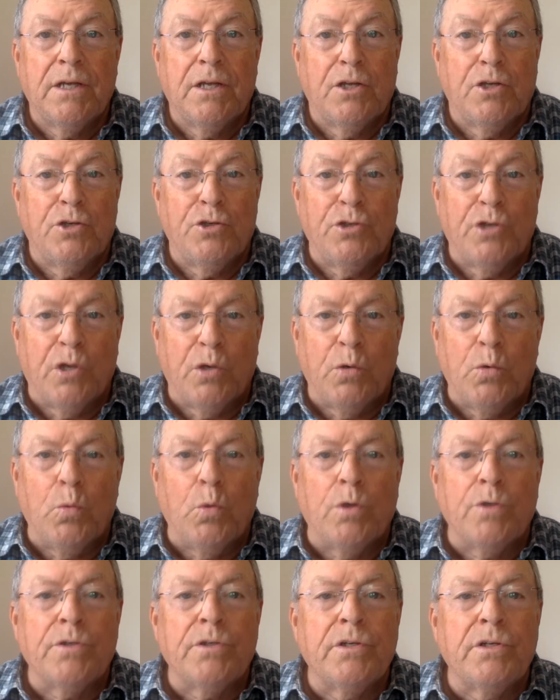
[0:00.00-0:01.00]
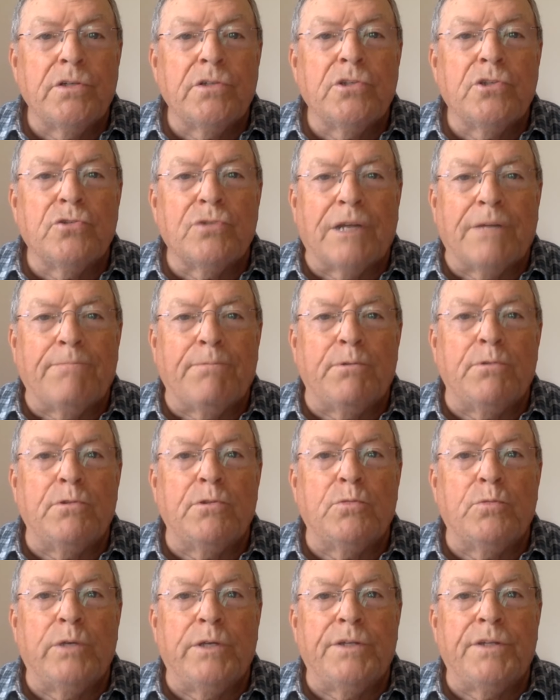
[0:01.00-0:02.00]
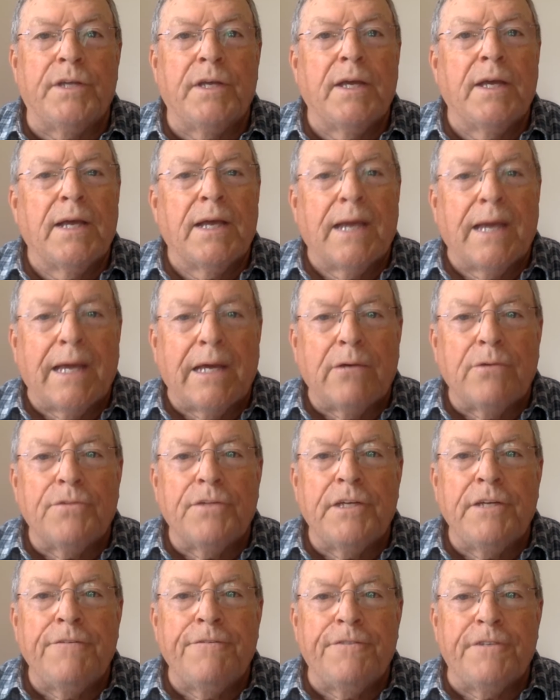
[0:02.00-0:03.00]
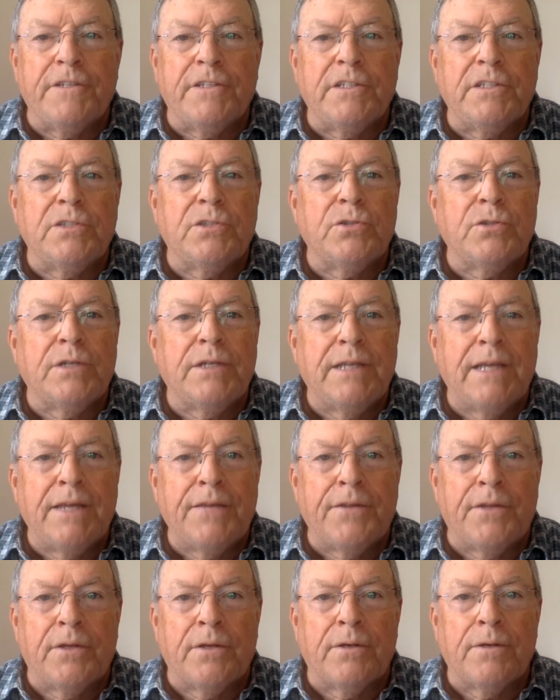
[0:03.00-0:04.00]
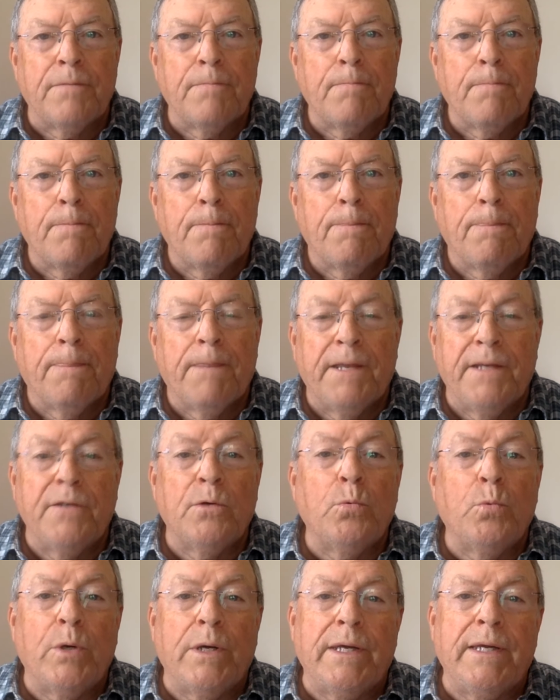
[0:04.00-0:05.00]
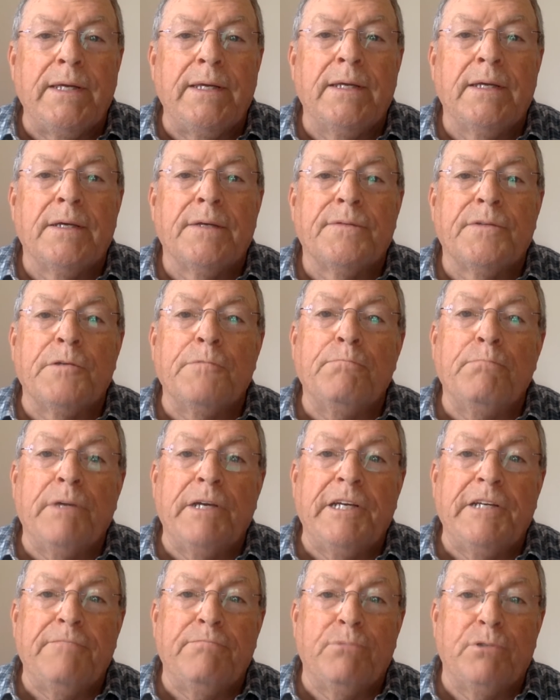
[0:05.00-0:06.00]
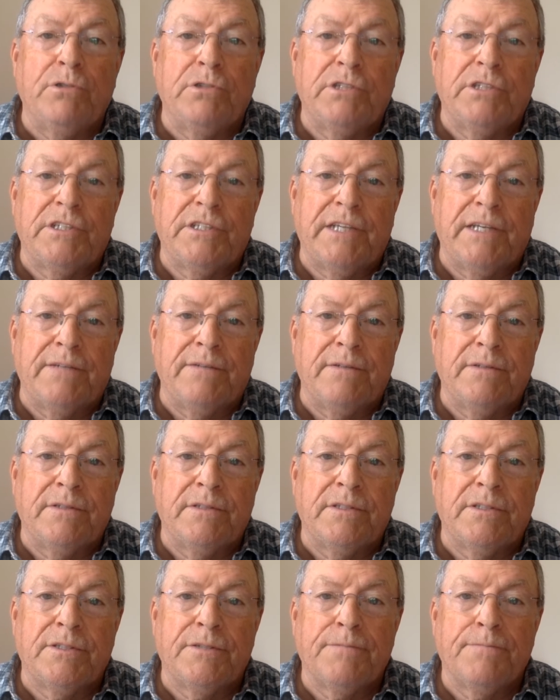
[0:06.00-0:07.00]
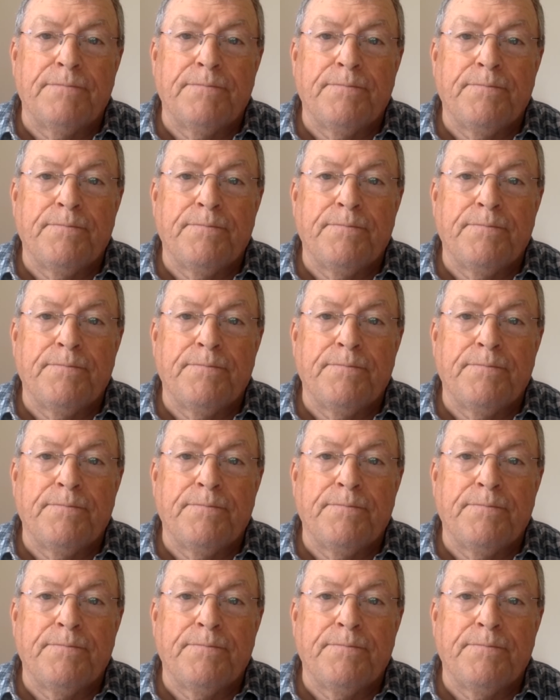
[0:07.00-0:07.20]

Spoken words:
no one had grappled with how they fitted together in a way that made much sense.